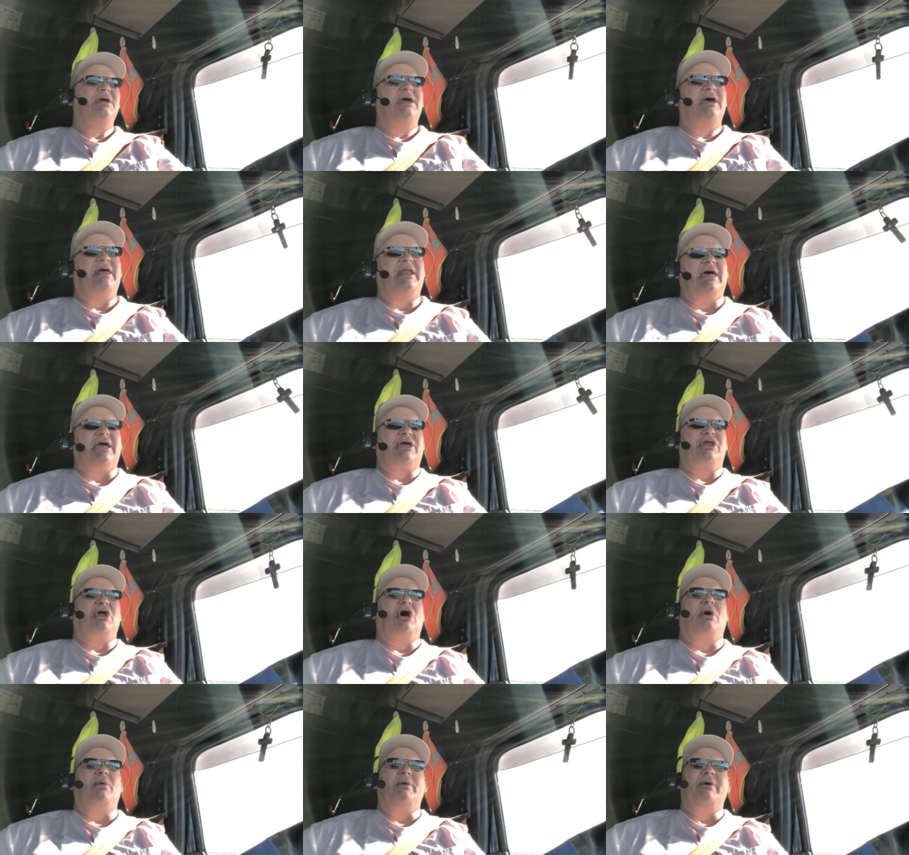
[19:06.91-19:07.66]
And I can
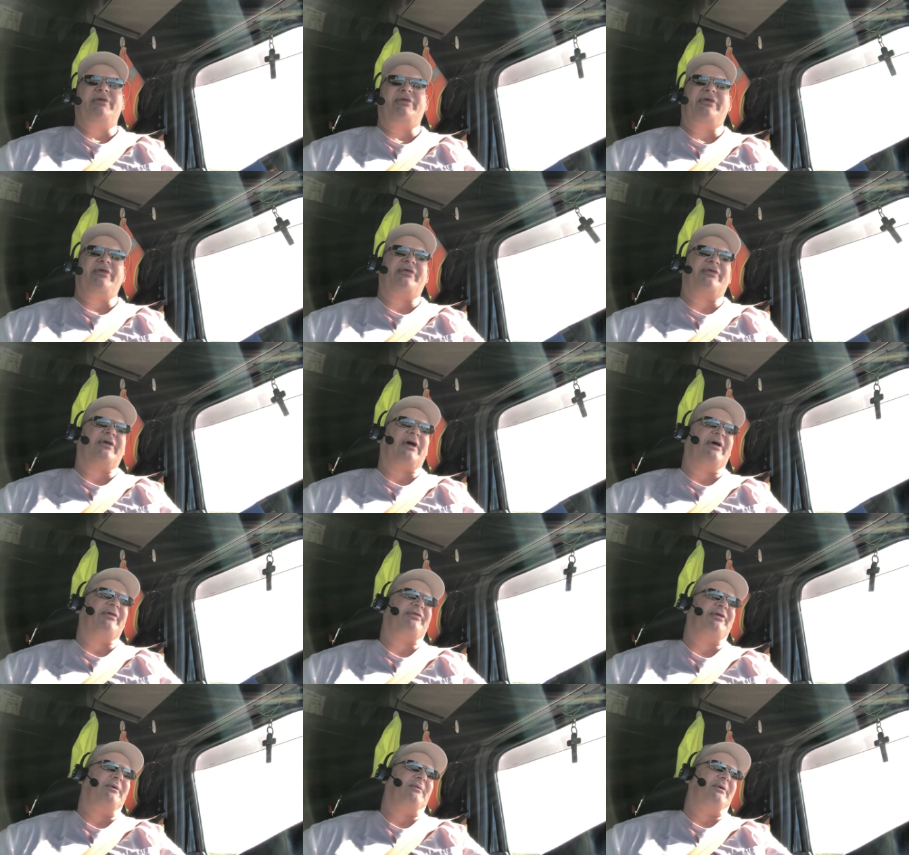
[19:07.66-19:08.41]
always
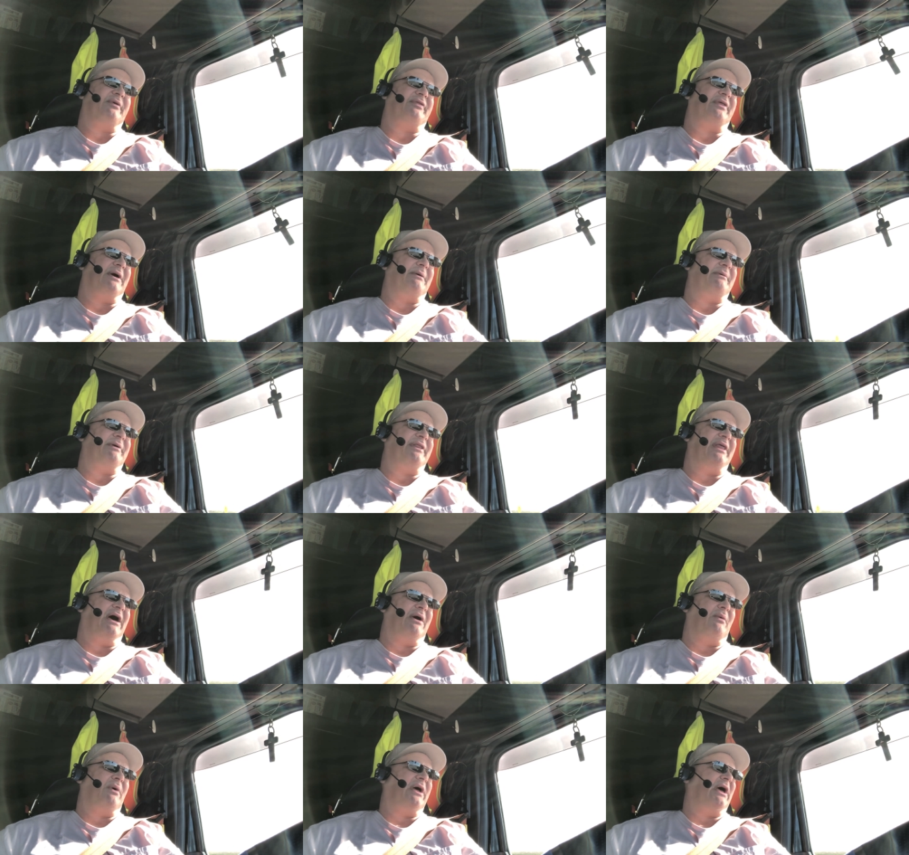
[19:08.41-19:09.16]
discuss it with them. And
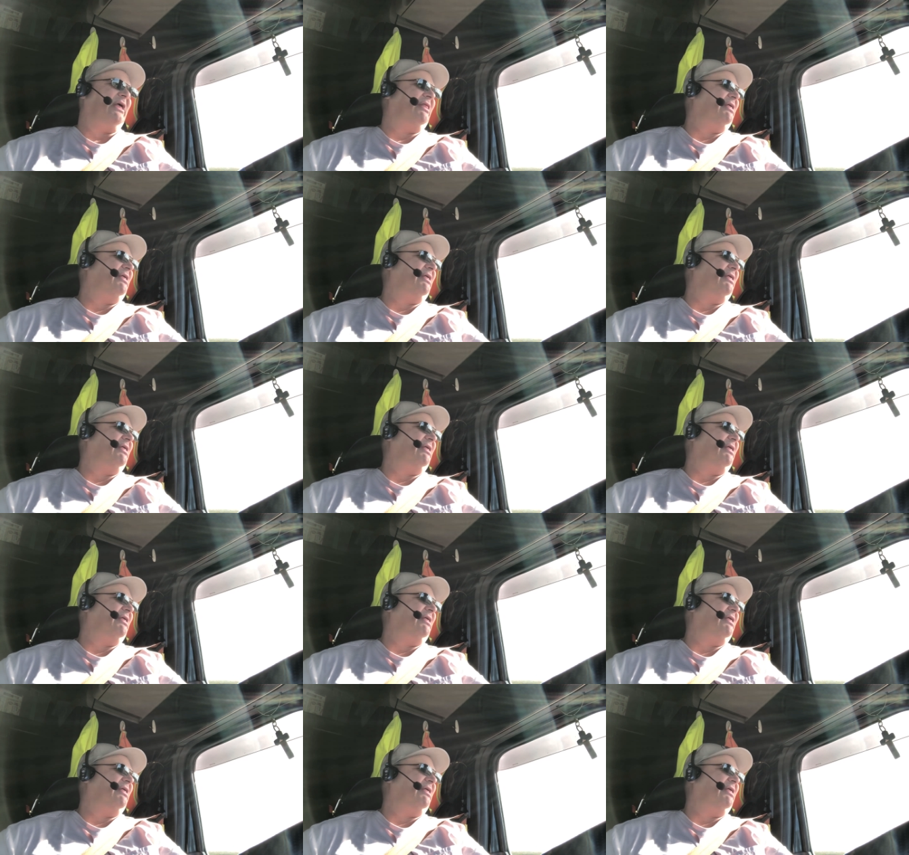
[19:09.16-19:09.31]
that way, at